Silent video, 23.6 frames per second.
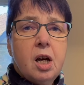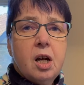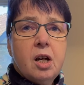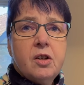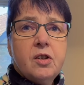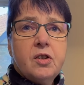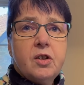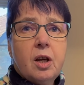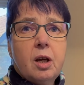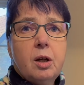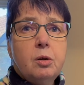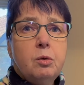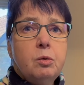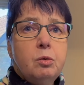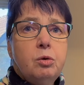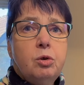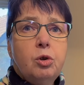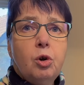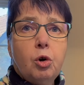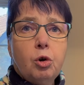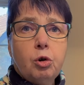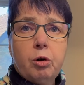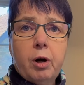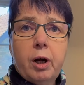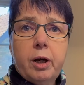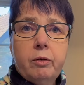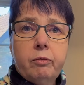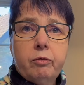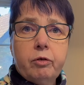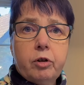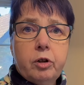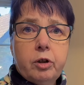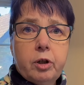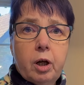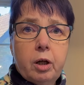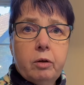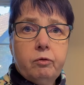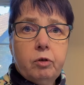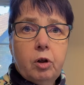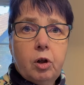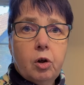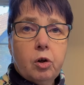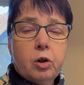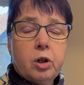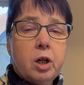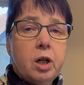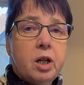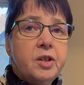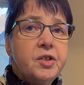so not great for an overlocker.